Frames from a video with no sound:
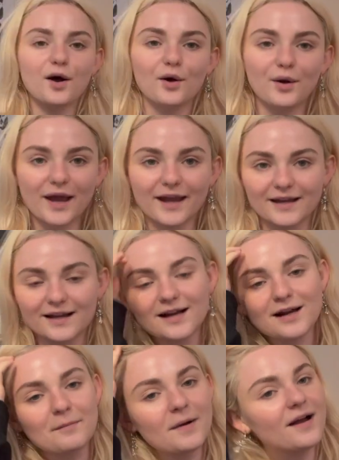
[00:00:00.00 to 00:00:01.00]
Okay,
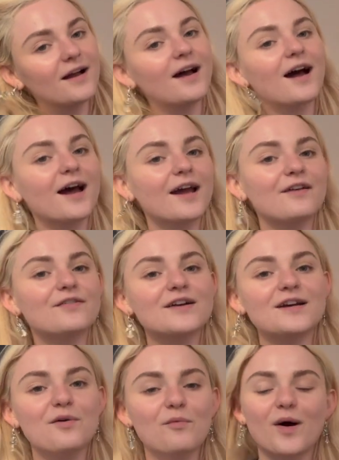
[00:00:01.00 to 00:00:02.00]
um, I've
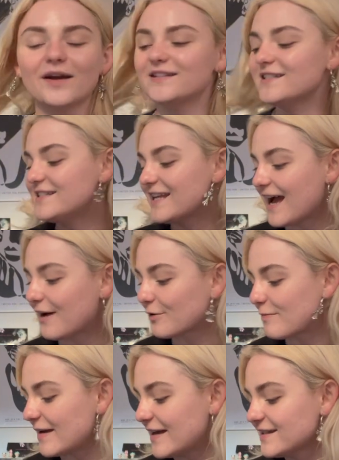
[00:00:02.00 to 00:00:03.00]
winded down a
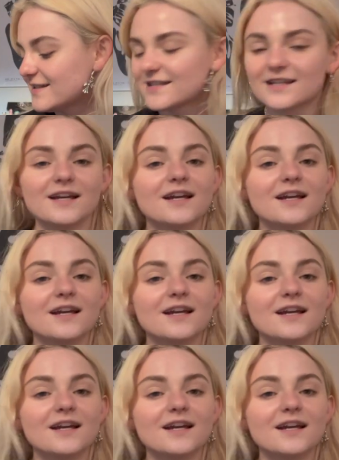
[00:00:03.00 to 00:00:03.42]
bit,